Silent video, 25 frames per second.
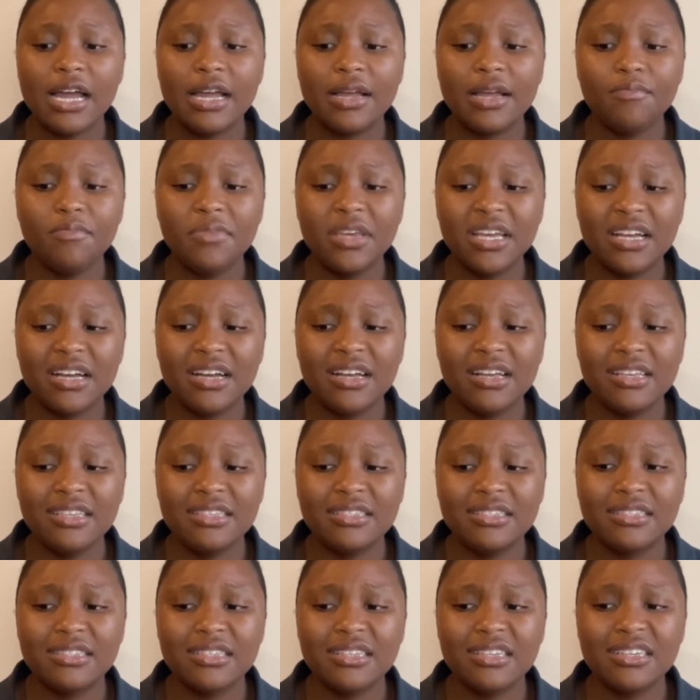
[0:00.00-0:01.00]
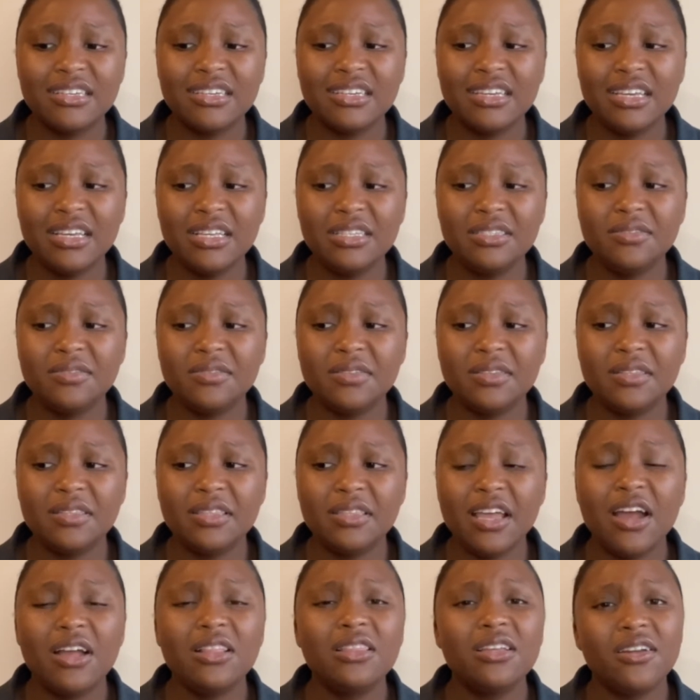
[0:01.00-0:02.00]
because
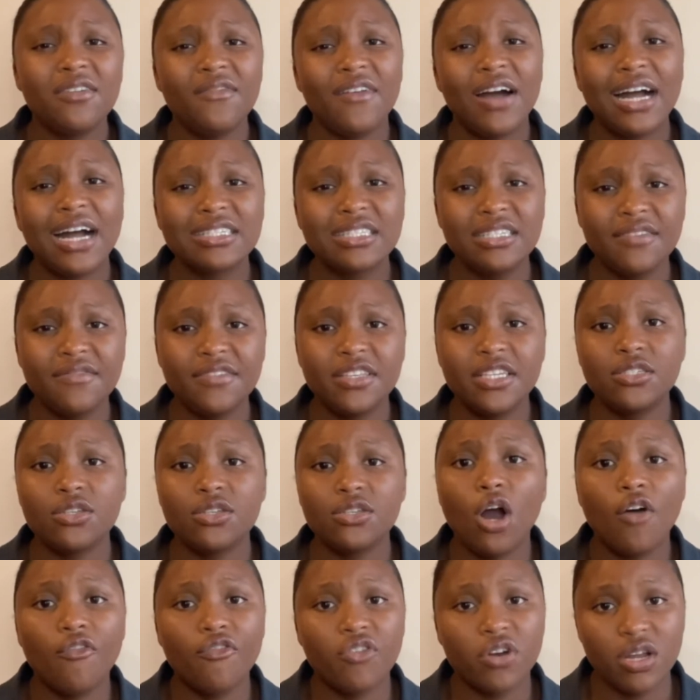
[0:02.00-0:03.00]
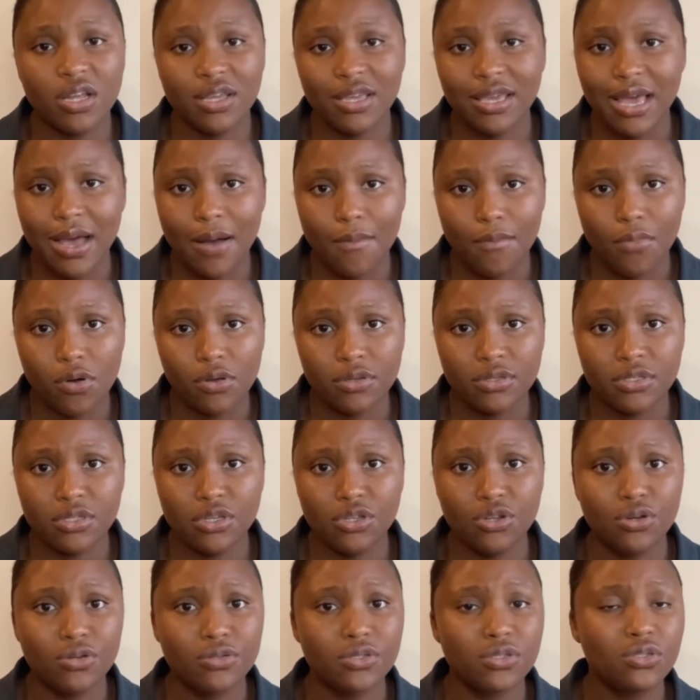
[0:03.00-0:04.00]
there are a lot of activities offered on campus. You
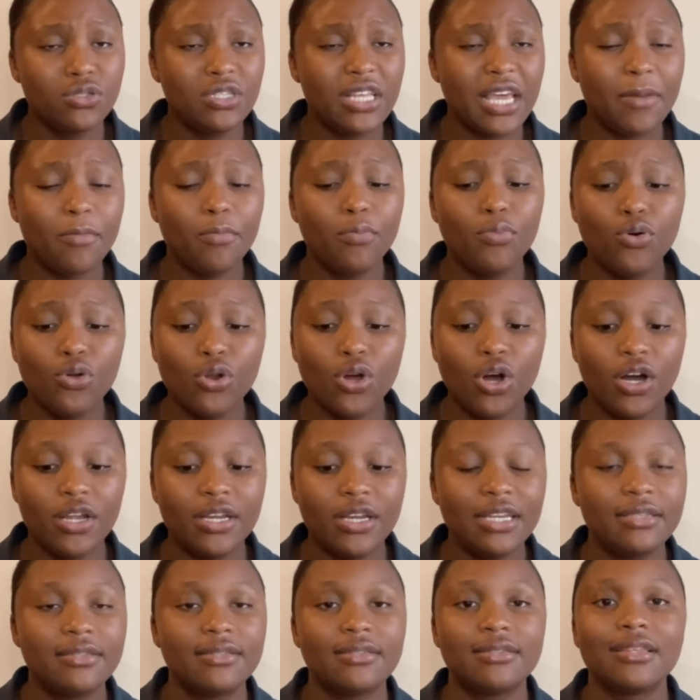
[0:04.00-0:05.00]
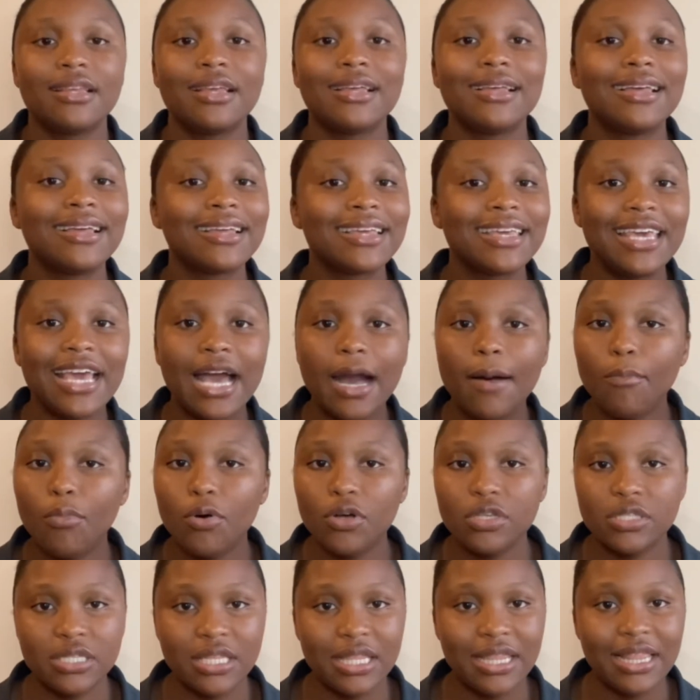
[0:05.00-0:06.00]
know, they put on this
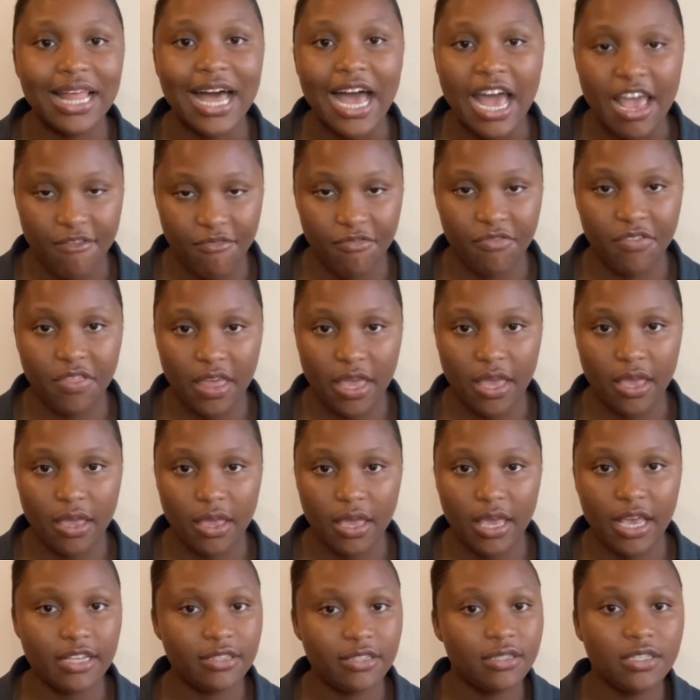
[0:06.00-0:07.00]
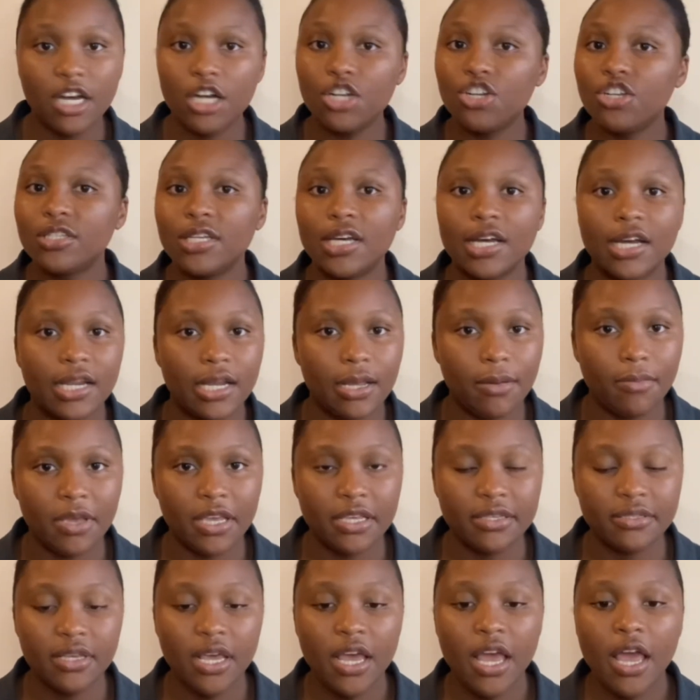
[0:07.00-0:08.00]
campus life thing. It's not just
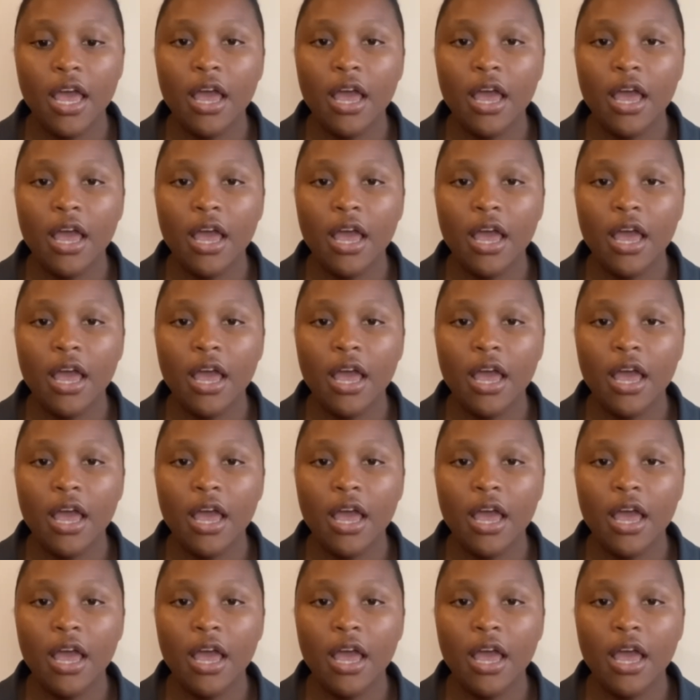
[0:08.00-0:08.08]
academics.